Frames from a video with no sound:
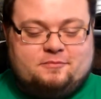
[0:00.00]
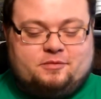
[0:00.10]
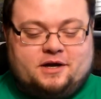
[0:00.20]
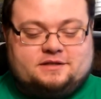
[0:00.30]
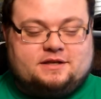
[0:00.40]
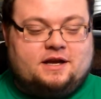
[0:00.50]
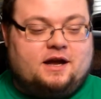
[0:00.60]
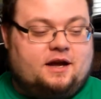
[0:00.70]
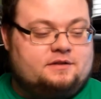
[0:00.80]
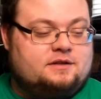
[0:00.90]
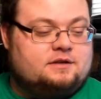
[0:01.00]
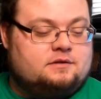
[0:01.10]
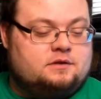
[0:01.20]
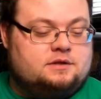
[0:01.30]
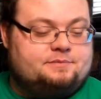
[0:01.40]
But I
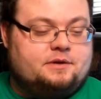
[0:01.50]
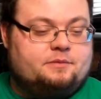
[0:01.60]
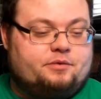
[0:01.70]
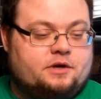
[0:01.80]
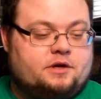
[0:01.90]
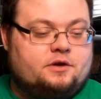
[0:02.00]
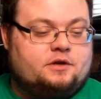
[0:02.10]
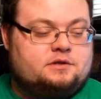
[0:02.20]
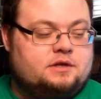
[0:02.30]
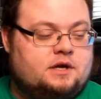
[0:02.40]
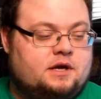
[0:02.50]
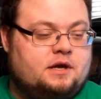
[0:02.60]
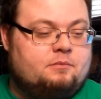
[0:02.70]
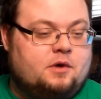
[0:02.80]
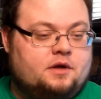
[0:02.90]
think it's been a pretty good
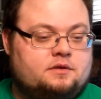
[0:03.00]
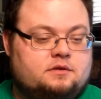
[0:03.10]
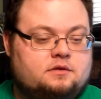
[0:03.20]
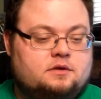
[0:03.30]
month.